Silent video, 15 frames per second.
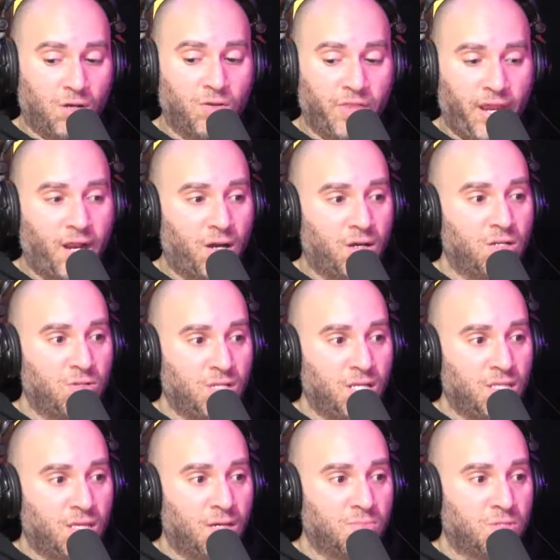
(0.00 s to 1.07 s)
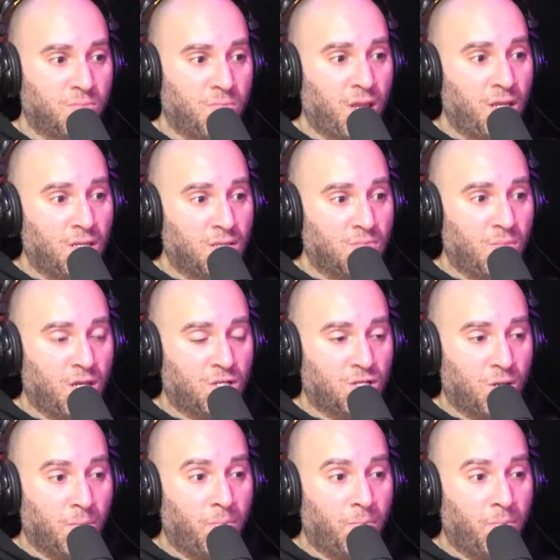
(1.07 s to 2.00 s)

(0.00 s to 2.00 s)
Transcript: there and you need them to make sure.